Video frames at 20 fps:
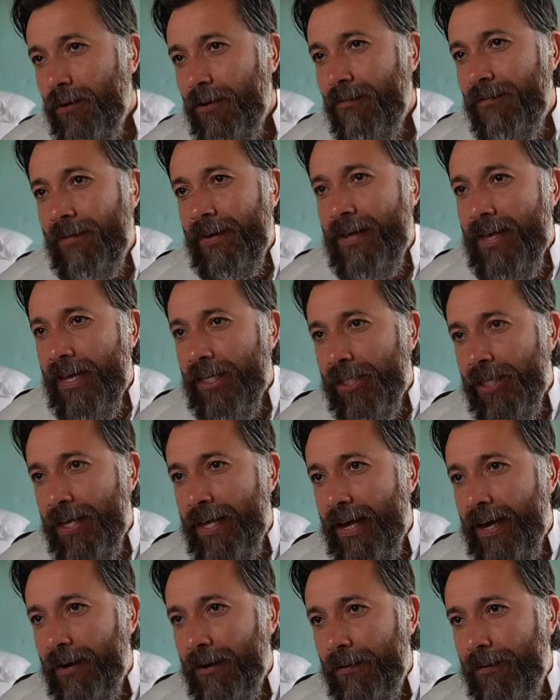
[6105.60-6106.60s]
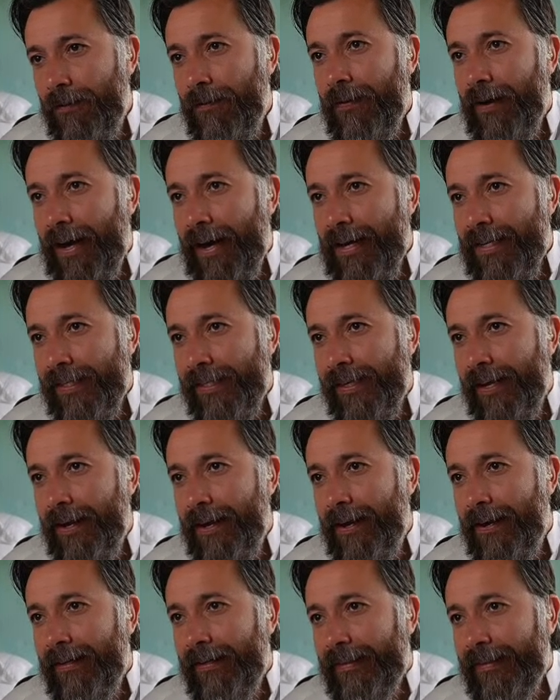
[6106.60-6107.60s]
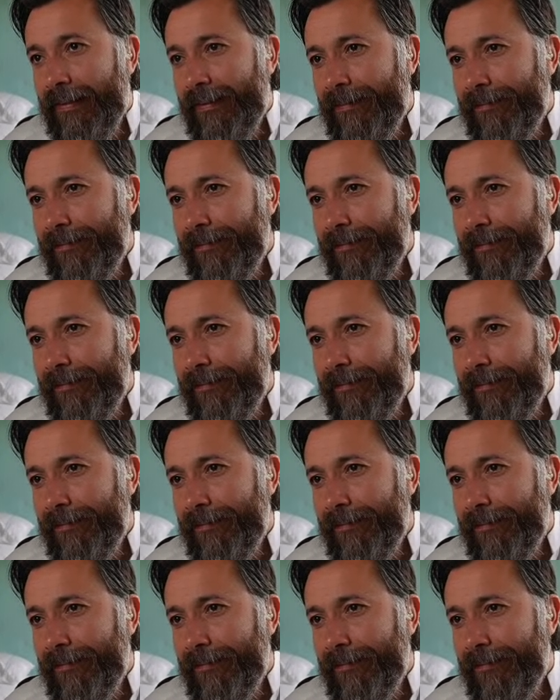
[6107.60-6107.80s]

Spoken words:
book of Yeshayahu, Isaiah,